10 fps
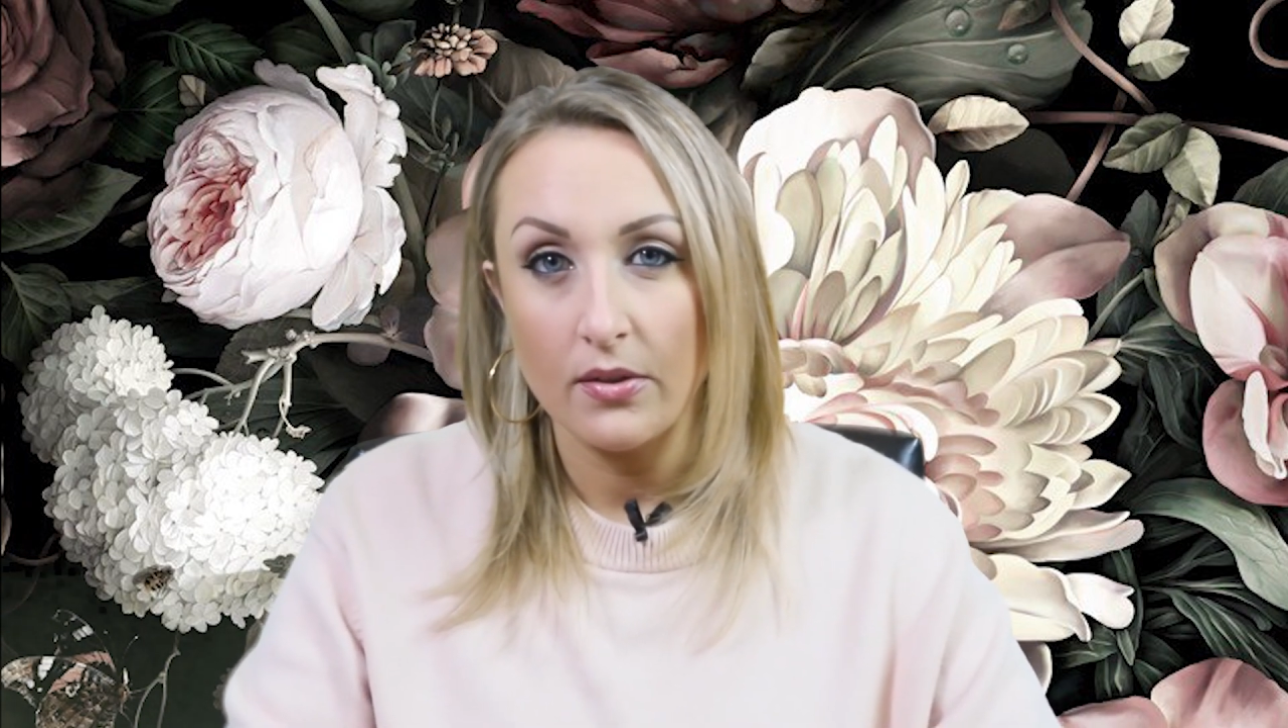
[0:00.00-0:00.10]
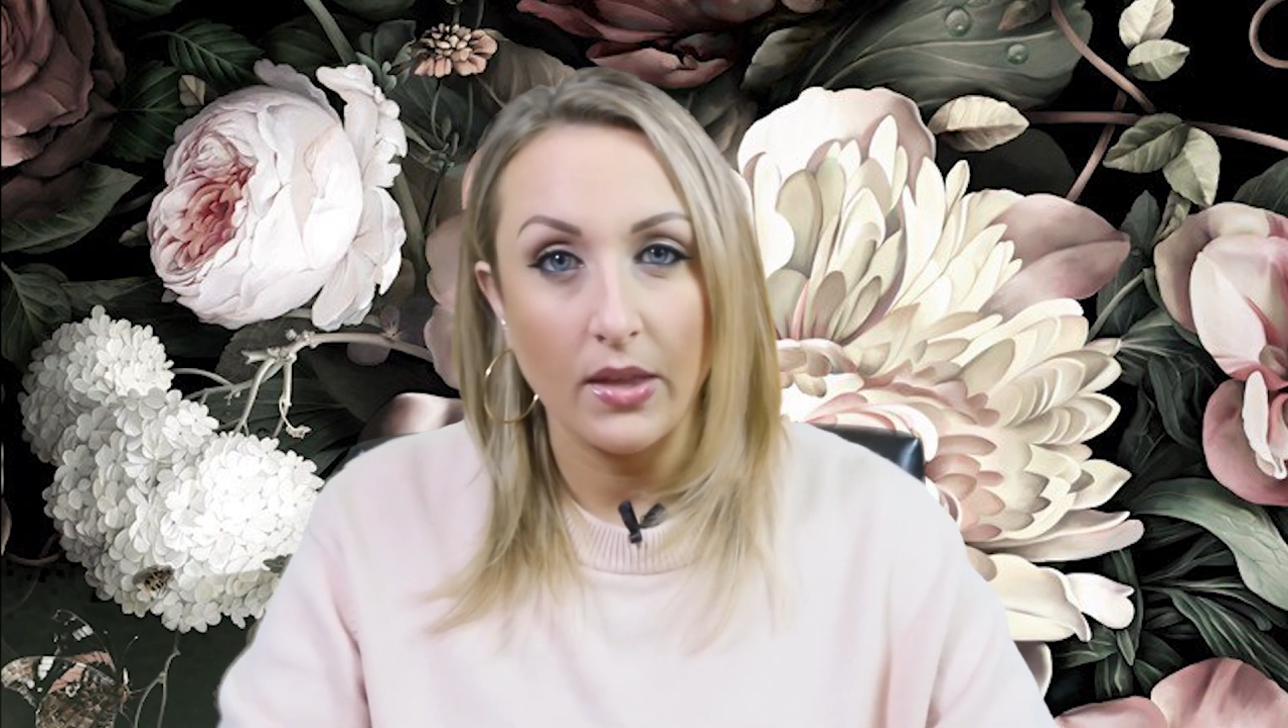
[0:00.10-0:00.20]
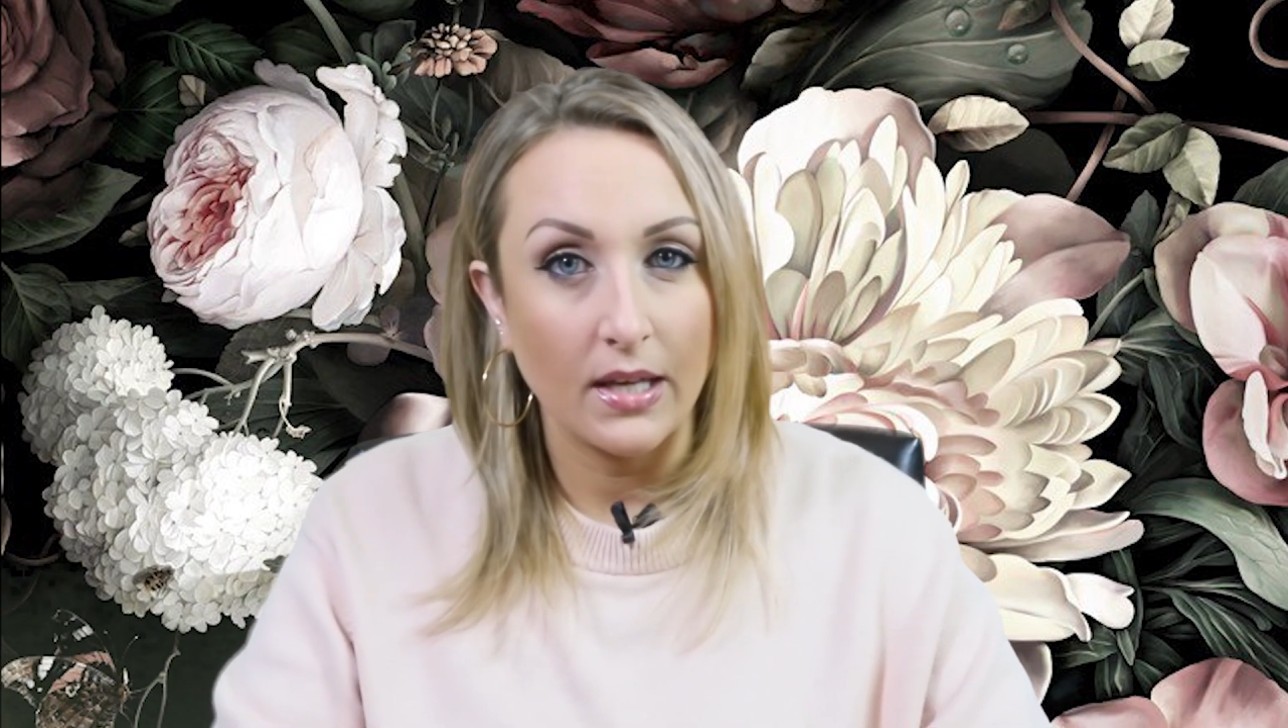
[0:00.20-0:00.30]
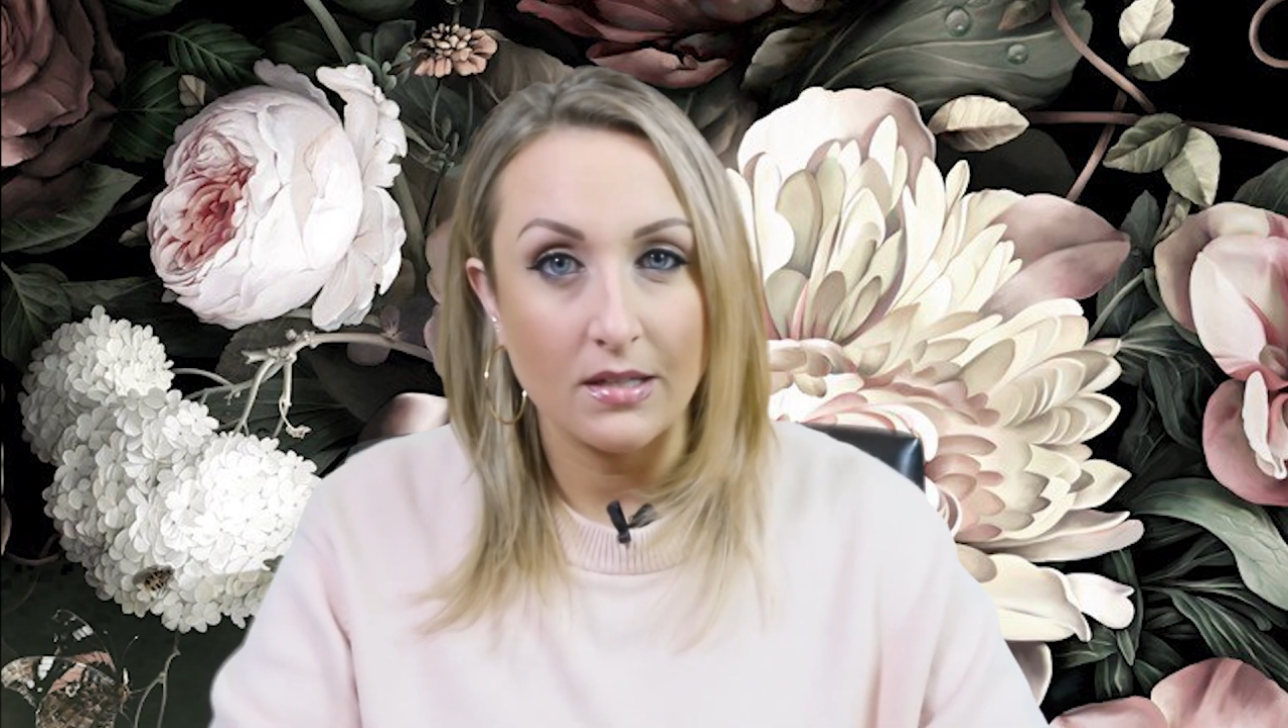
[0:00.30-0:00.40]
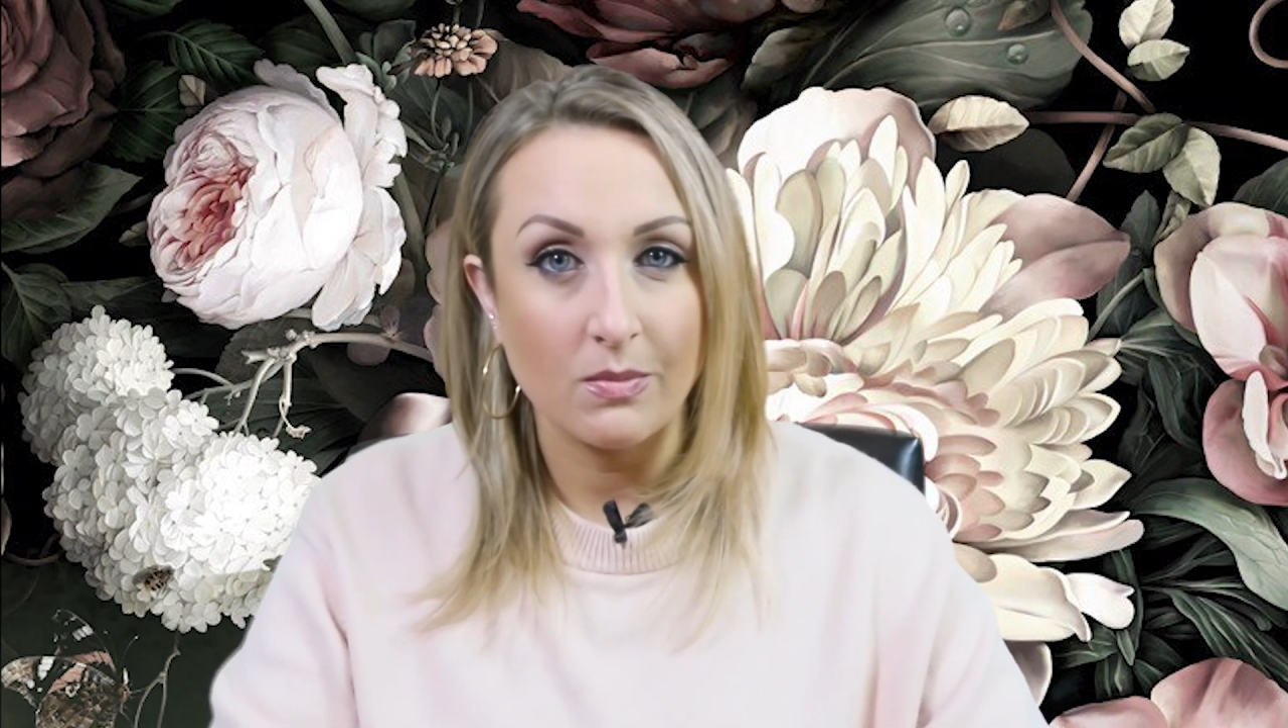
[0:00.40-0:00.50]

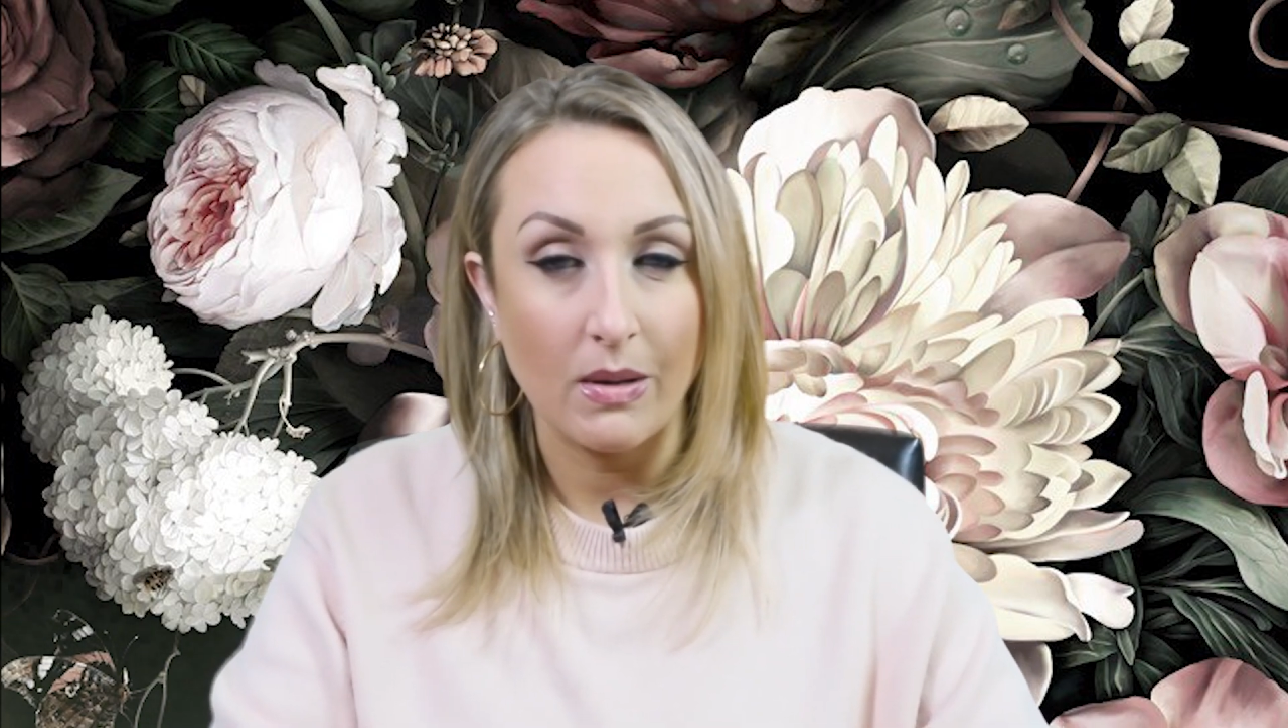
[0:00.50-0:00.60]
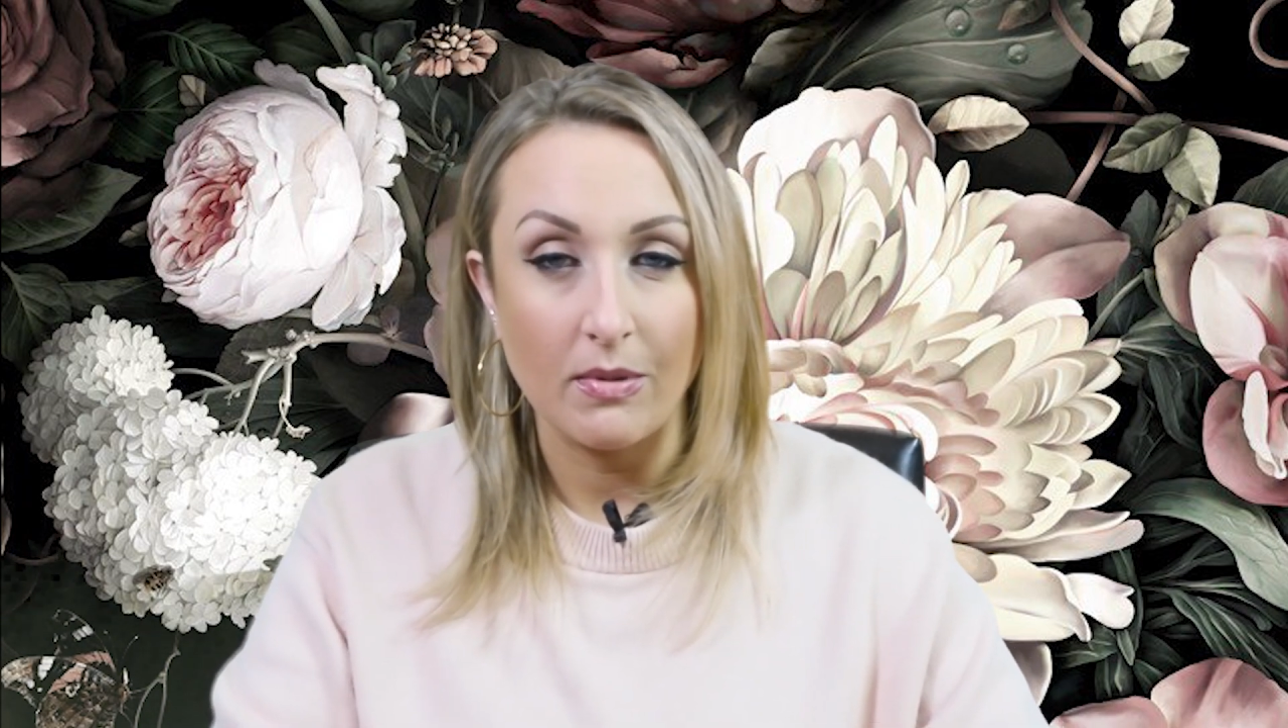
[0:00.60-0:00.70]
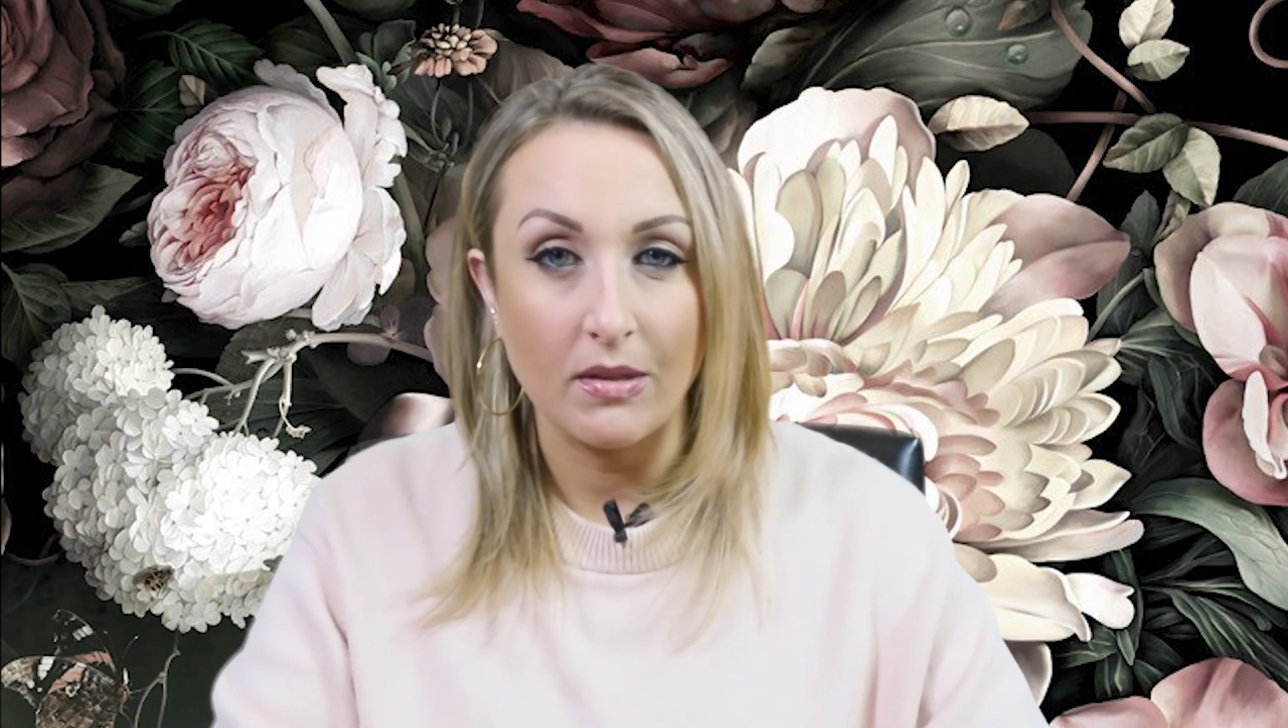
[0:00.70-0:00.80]
things maybe